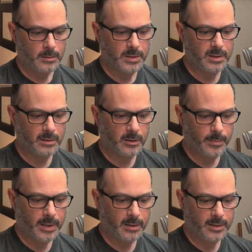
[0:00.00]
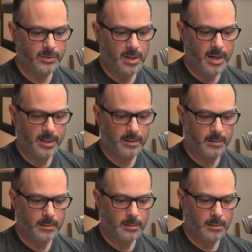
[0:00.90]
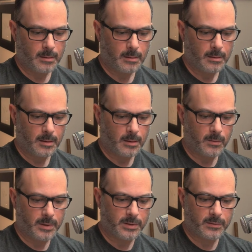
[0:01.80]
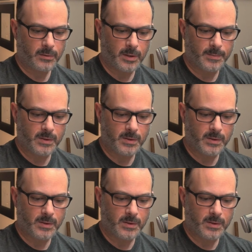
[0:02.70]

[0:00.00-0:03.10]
Just a little bit. Let's try it. I don't want to screw it up.